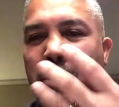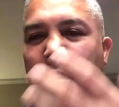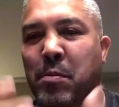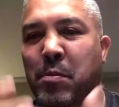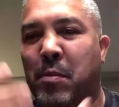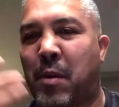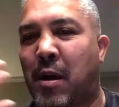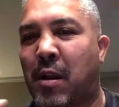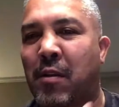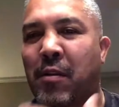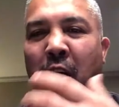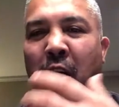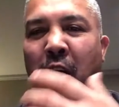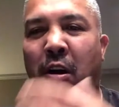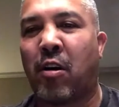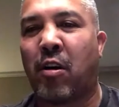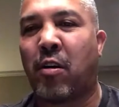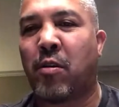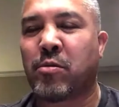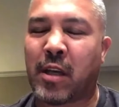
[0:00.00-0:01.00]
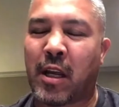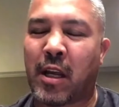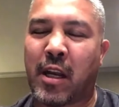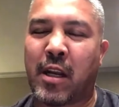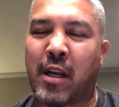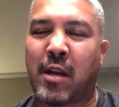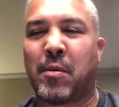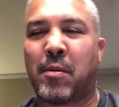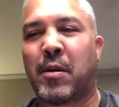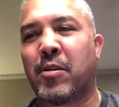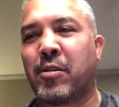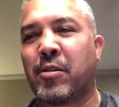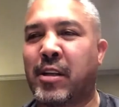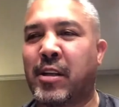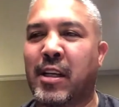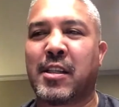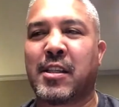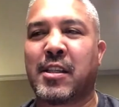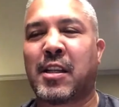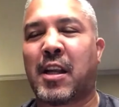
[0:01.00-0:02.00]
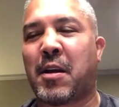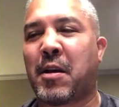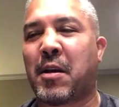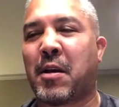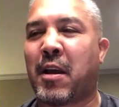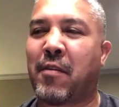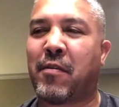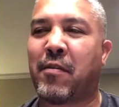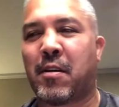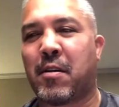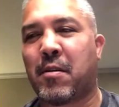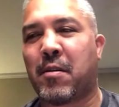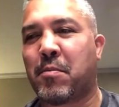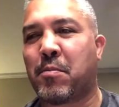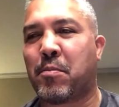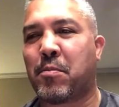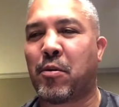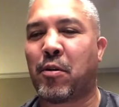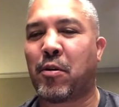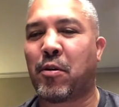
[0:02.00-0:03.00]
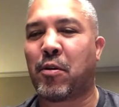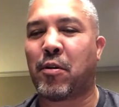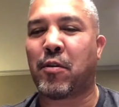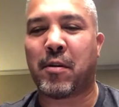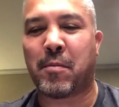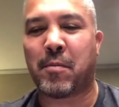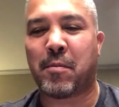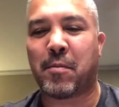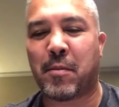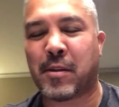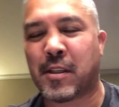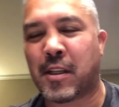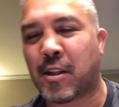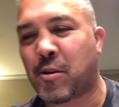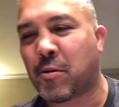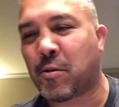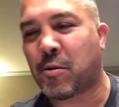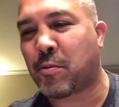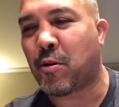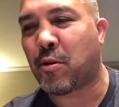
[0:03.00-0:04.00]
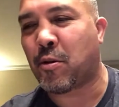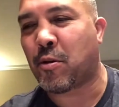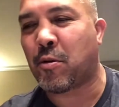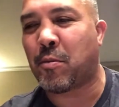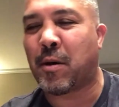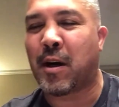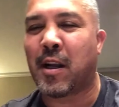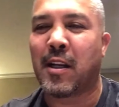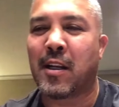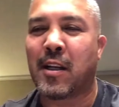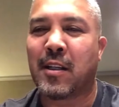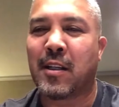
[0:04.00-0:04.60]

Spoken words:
smell of the alcohol was getting him a little dizzy. He's like, "Hey, bro, me siento un poco mal."